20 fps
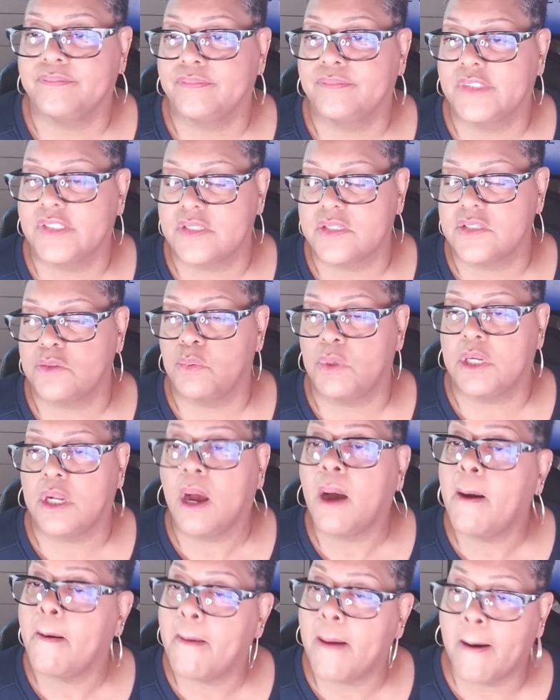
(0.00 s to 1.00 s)
This is
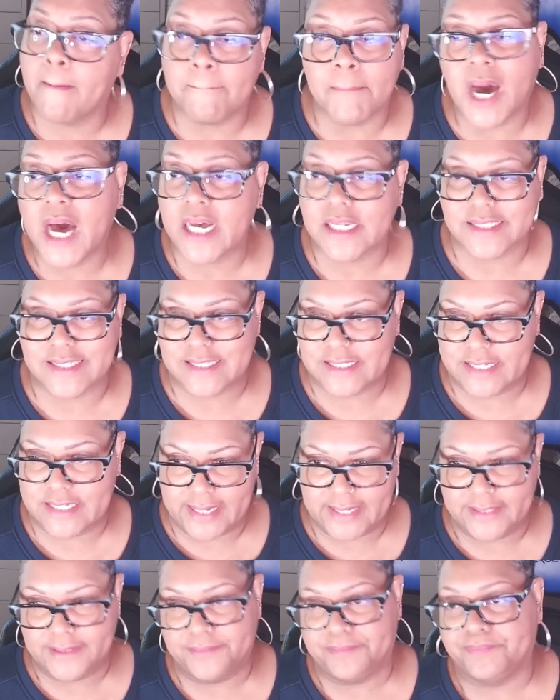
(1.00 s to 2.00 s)
what Abbas said.